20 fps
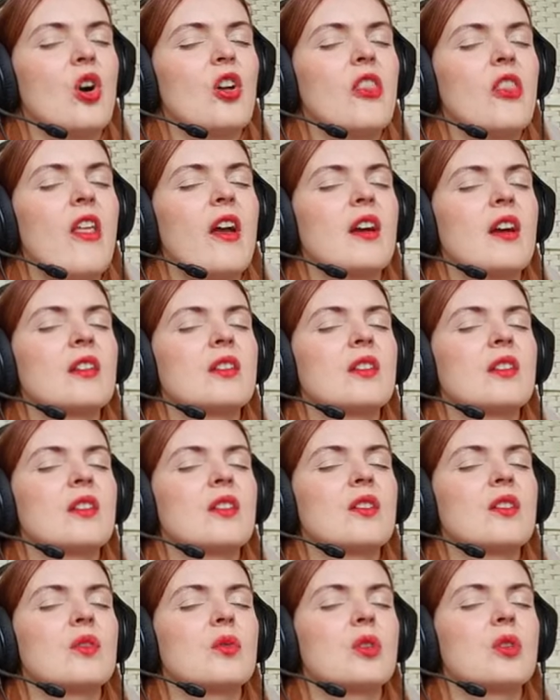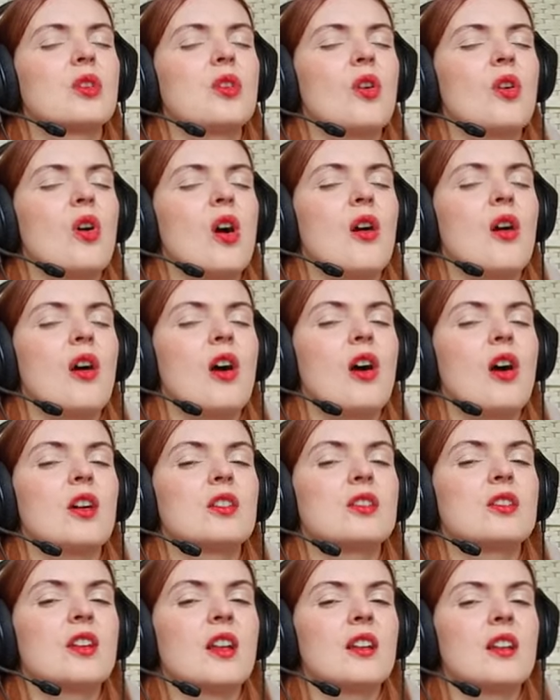connecting with your
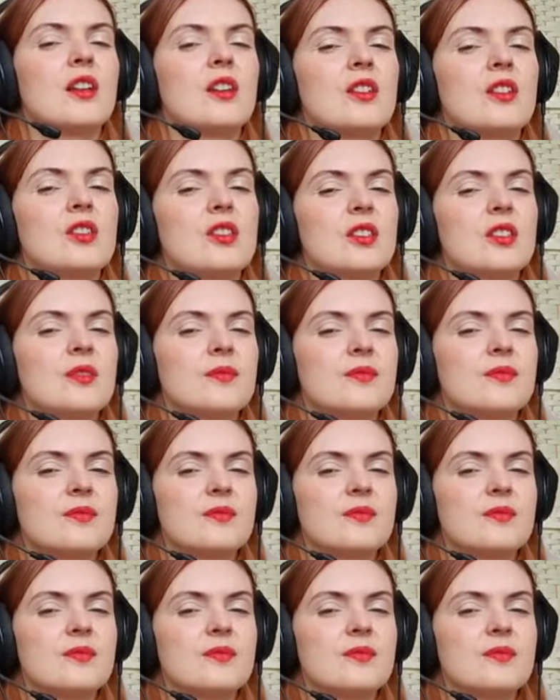heart energy